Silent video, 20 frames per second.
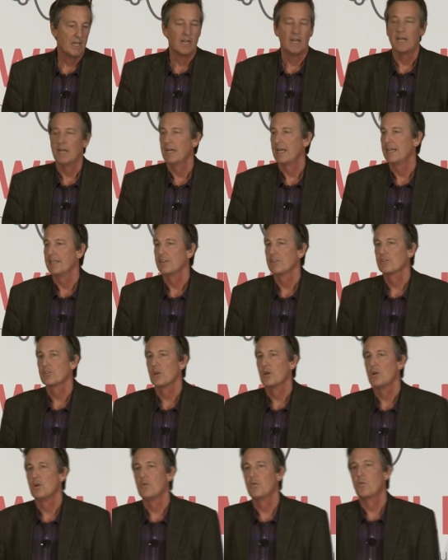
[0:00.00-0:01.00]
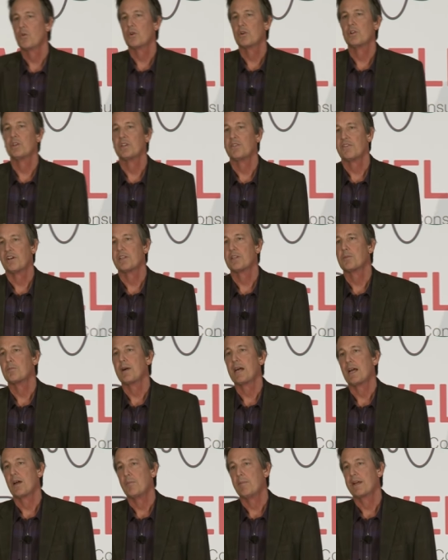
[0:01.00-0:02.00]
Uh, and there's a whole world of other
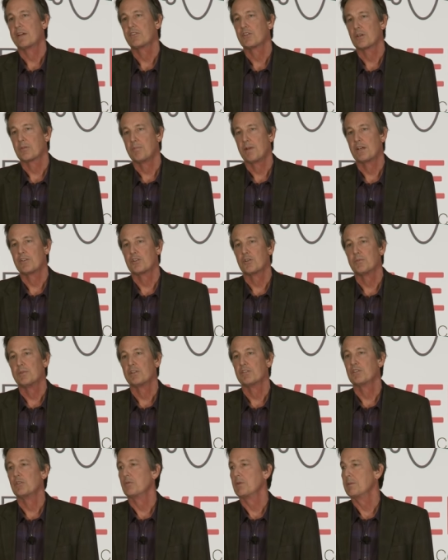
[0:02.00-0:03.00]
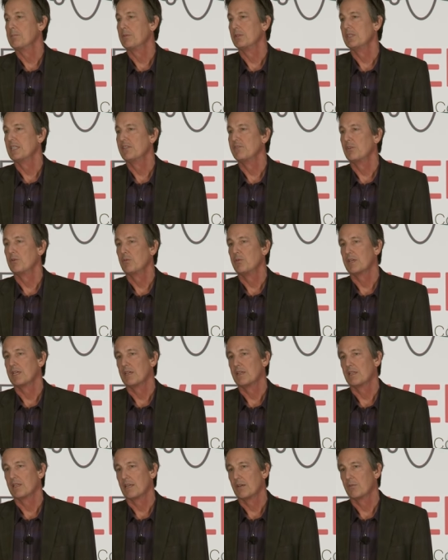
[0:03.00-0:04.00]
biometric measurements that we believe that we,
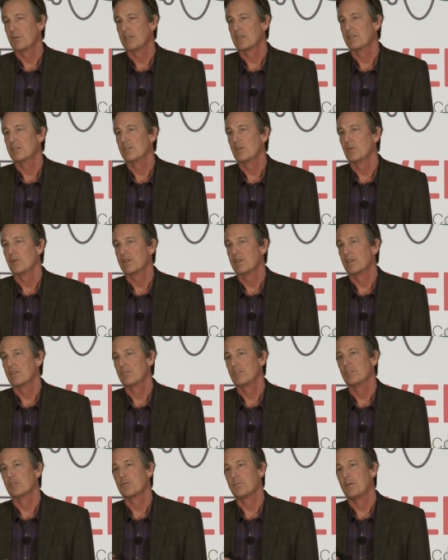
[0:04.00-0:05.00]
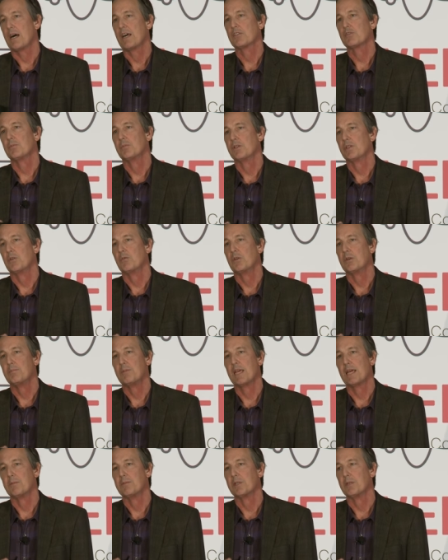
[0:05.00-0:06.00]
that we can do with this. It's possible that we'll
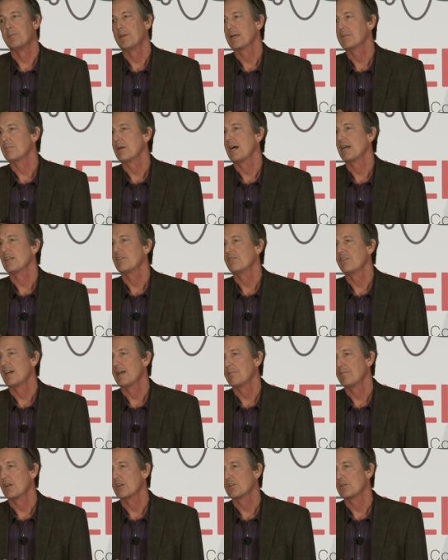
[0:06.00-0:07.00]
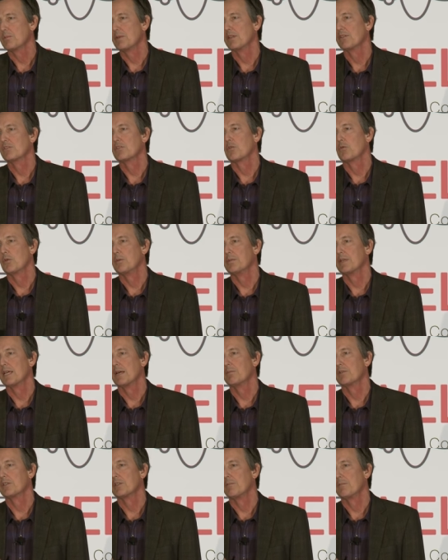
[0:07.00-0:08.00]
be able to make body fat measurements or we'll be
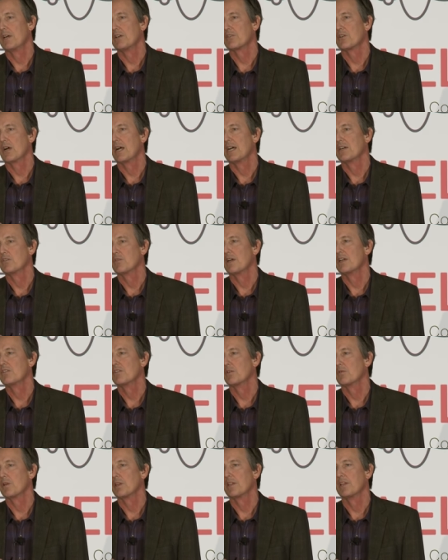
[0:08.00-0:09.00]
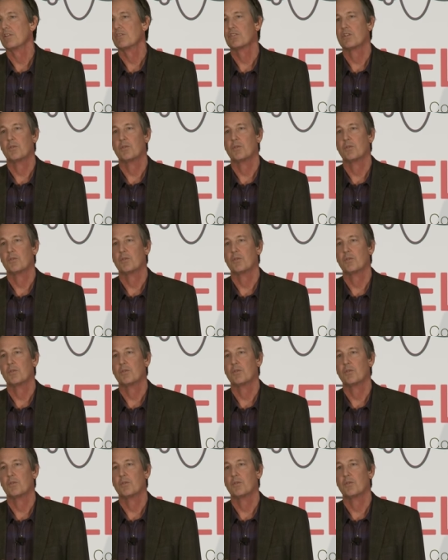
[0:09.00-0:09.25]
able to measure hydration with this.